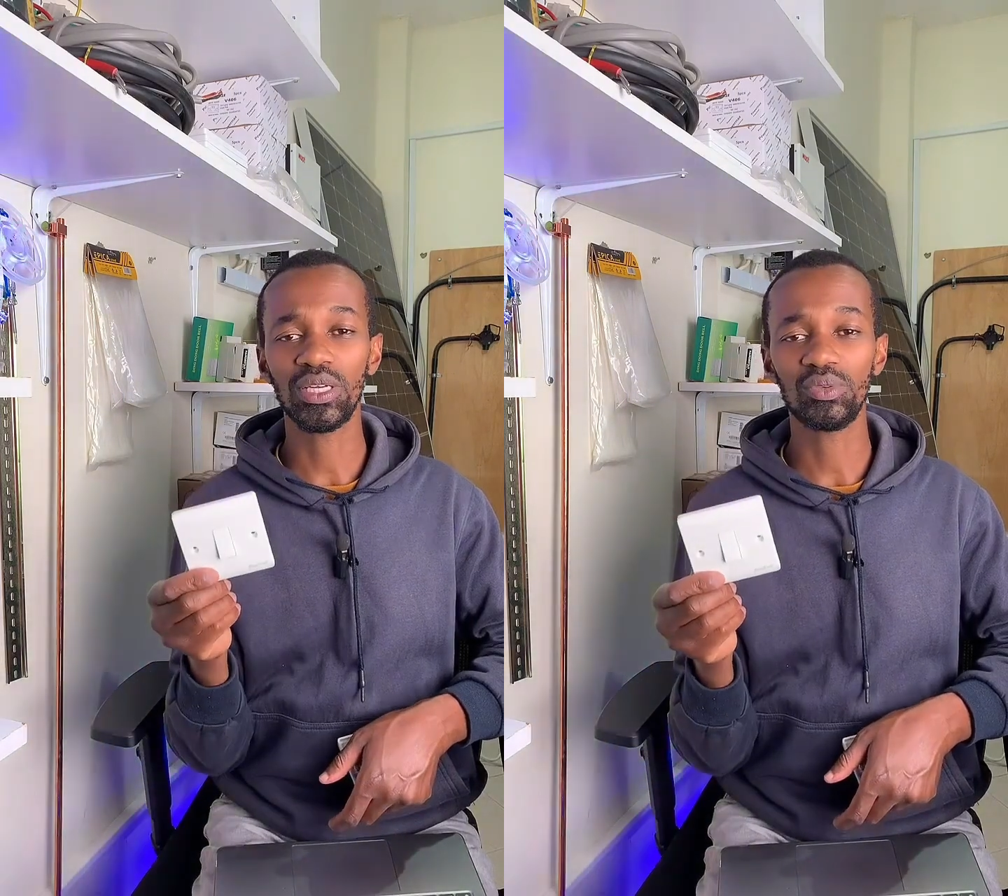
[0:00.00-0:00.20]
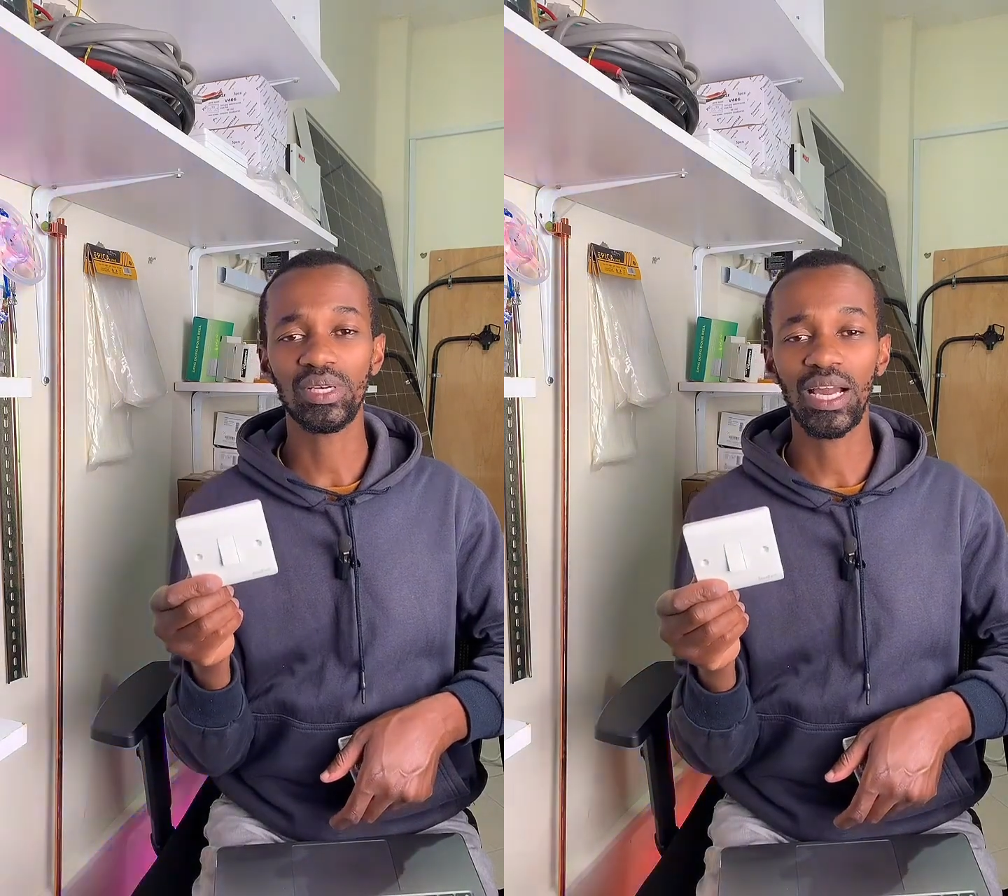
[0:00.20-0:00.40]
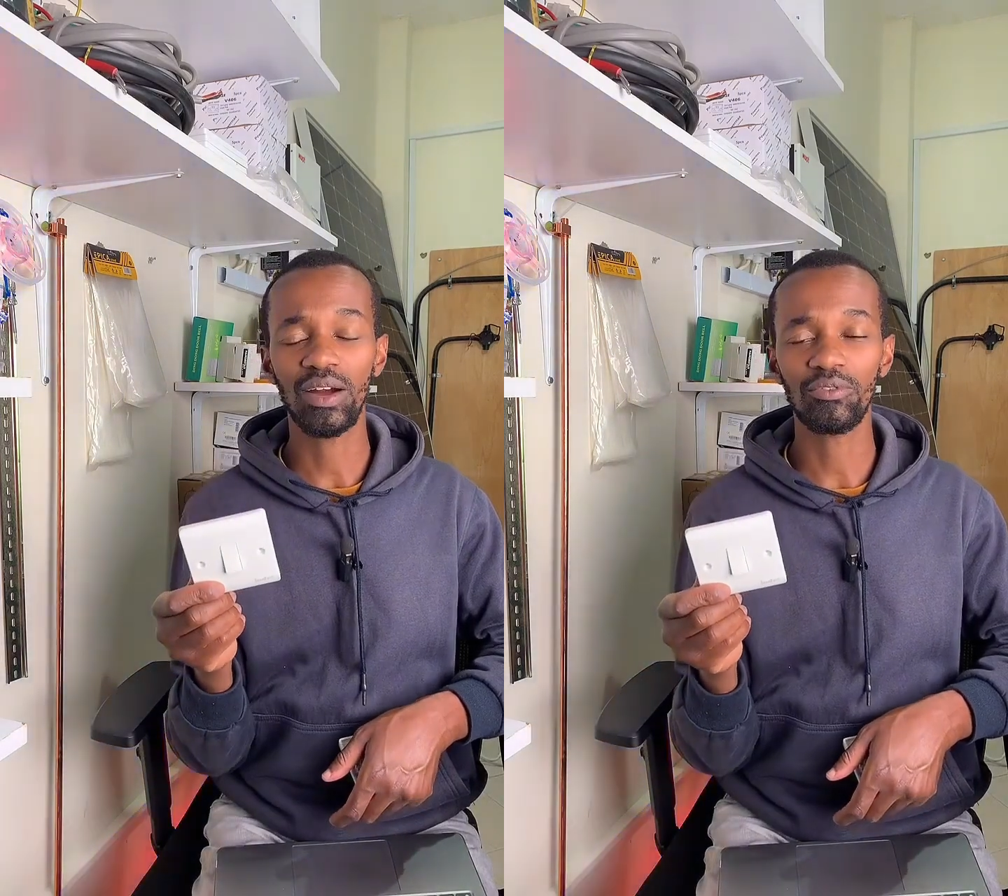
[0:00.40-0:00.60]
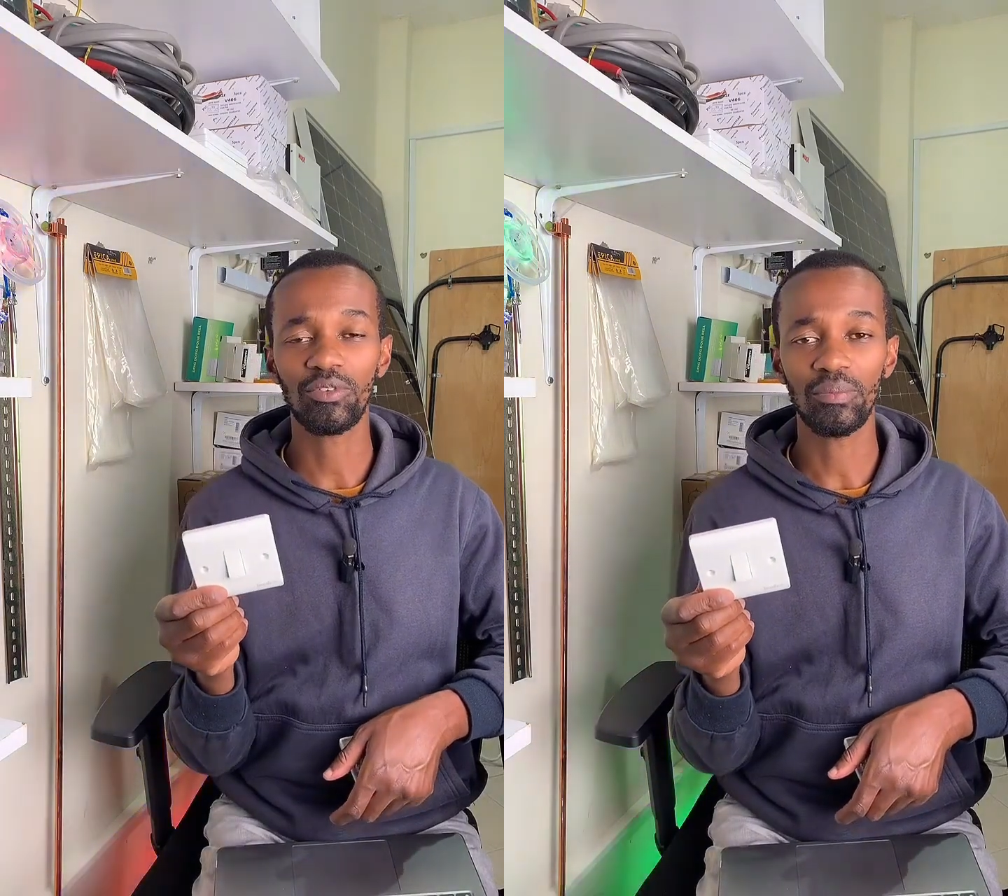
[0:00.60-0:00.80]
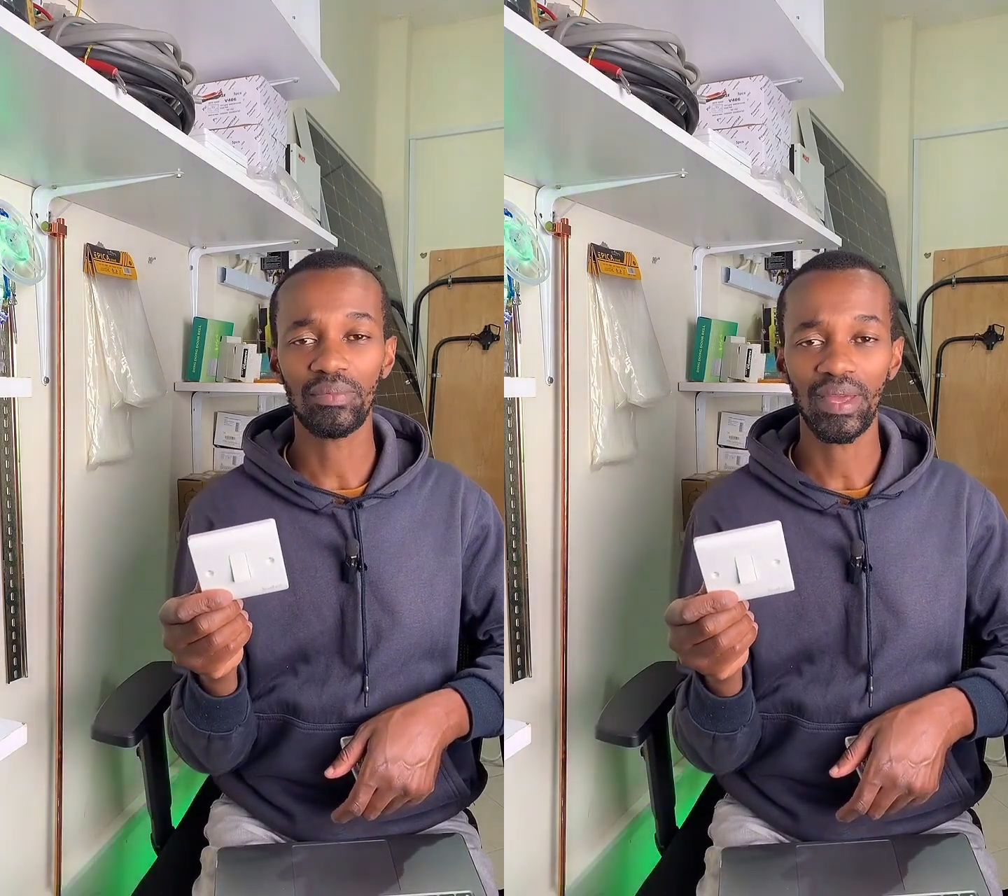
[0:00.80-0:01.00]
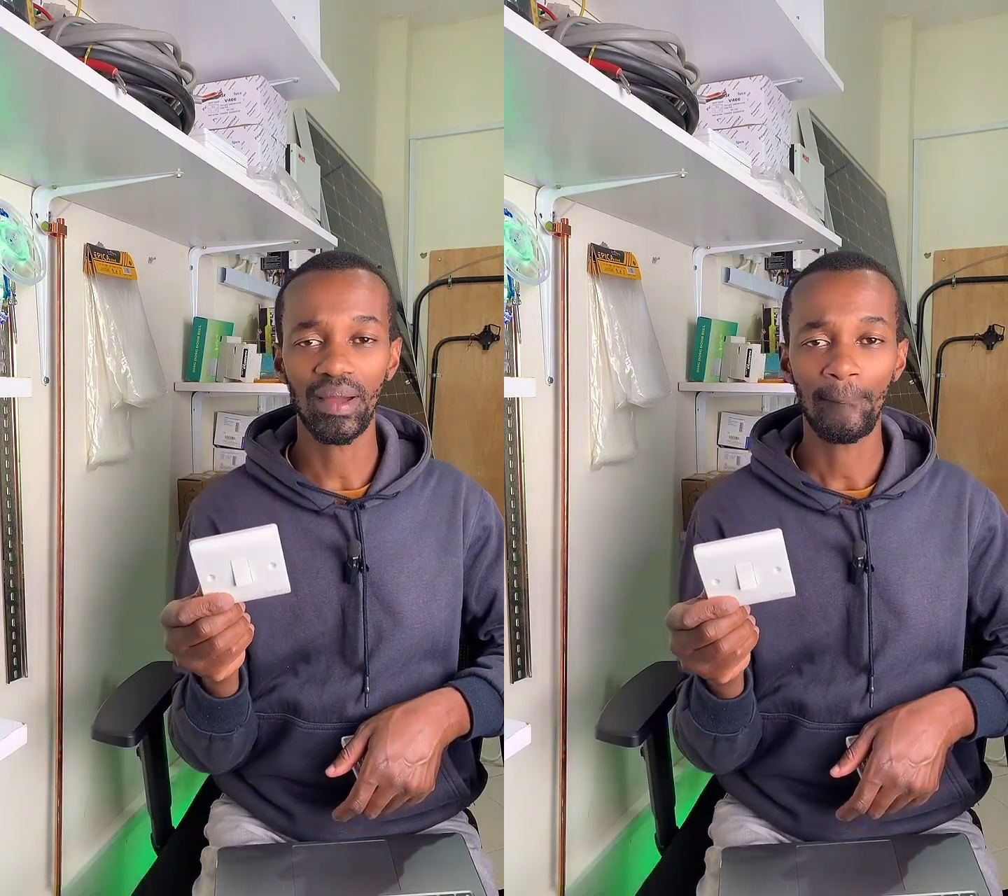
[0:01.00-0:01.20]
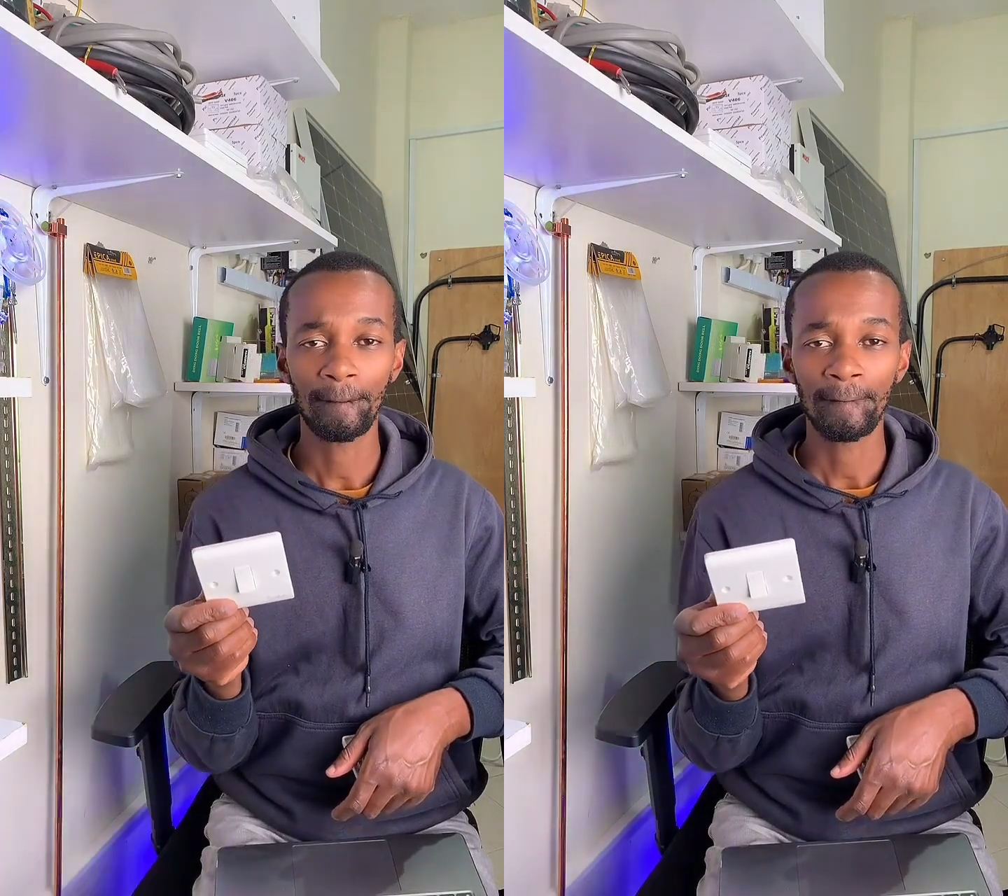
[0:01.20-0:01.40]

that will come from there.